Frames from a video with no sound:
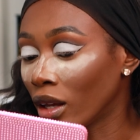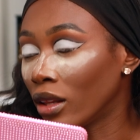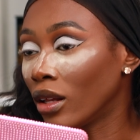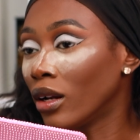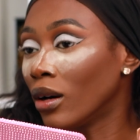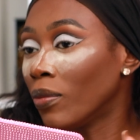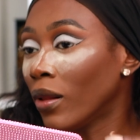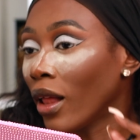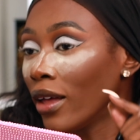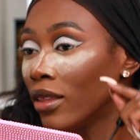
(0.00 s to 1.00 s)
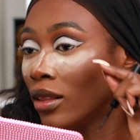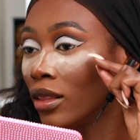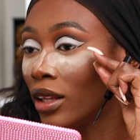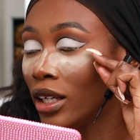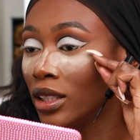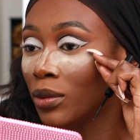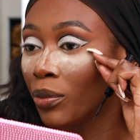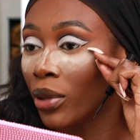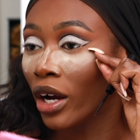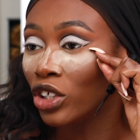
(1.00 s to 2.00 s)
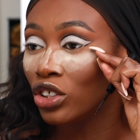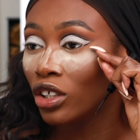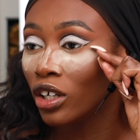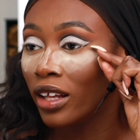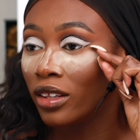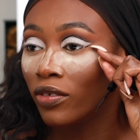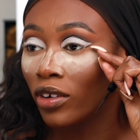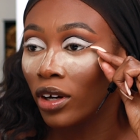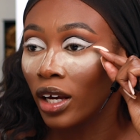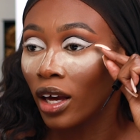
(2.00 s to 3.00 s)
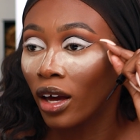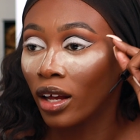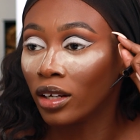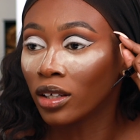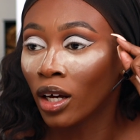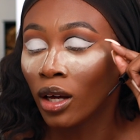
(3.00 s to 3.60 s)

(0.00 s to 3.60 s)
And then apply the least pressure at the very end